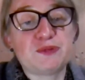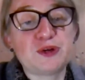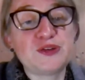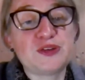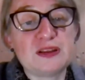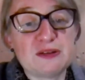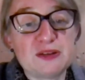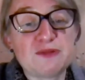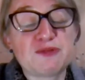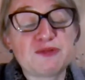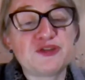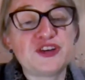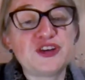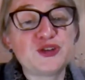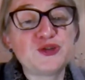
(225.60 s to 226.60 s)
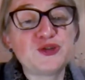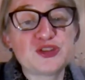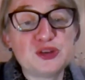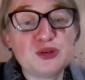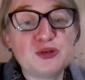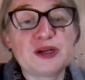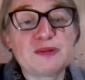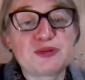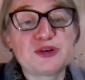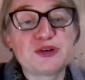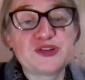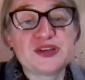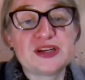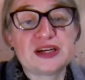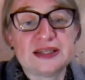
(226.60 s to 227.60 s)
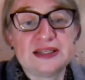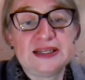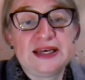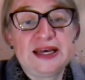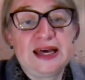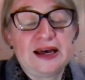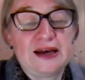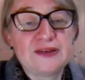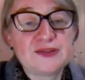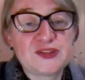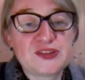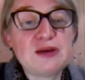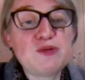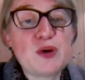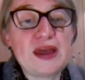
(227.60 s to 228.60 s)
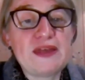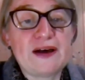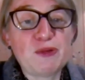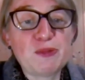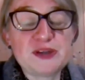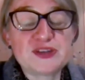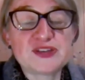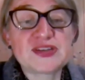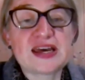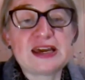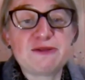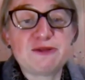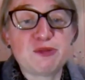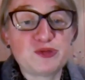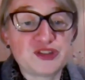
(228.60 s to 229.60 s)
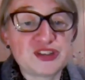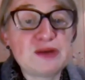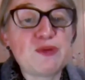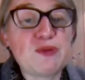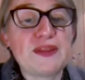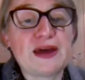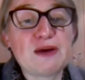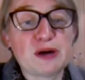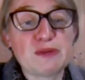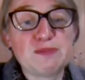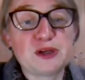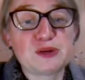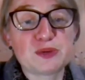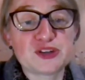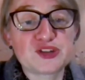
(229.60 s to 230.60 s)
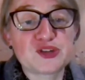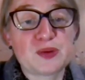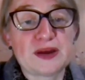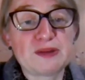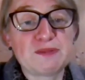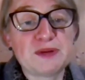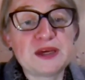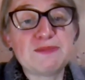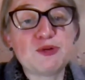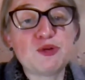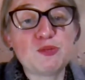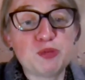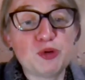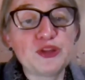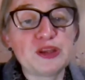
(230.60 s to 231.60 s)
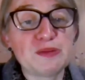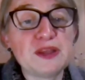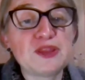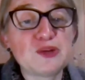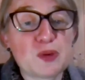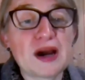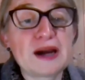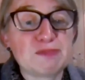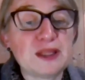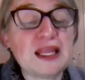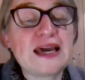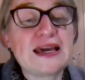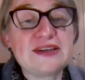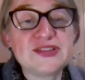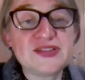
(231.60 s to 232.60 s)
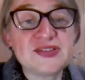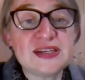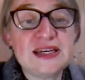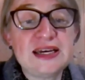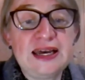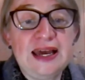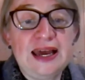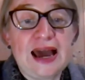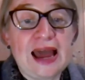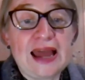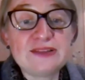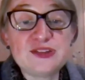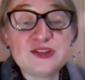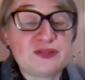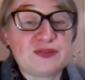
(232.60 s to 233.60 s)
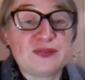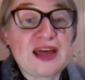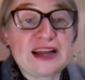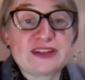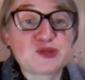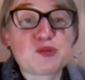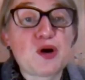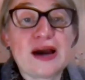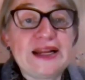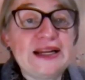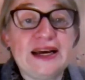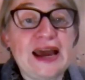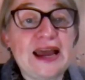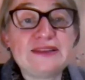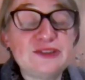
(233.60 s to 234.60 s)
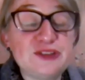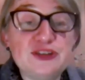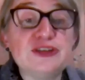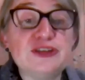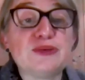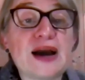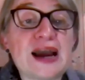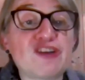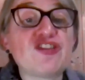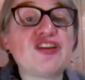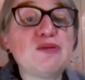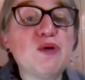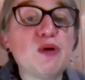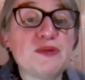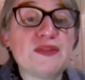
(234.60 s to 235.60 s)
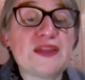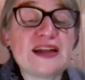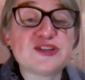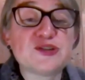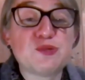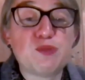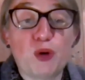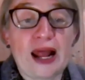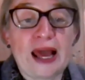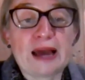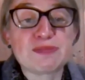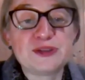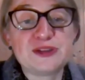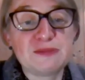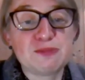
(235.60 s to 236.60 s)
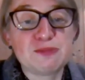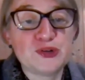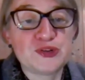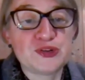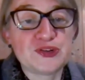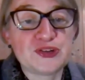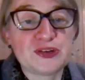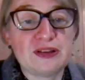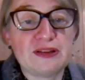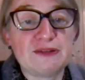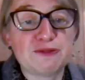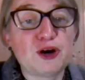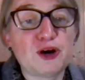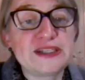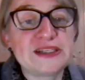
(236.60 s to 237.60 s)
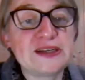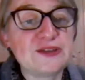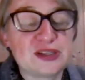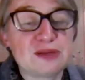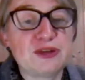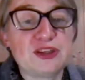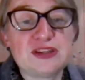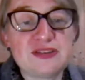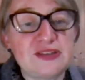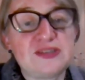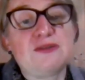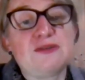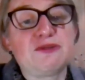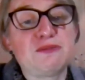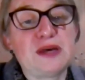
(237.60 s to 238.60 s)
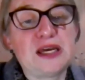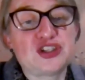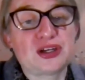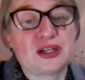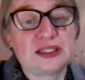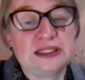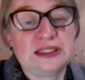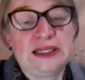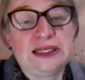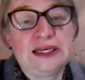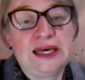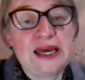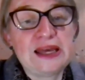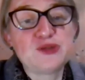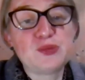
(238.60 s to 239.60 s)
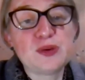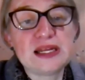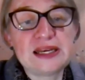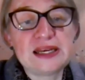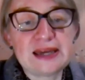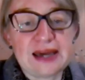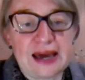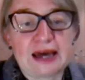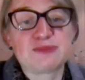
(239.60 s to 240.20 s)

the officials look at a prisoner, see where they'll be safe, see where they won't be a risk to other people, put them in the right place. And that's right. And, you know, actually that's what happens in prisons, and fighting some of the disinformation is really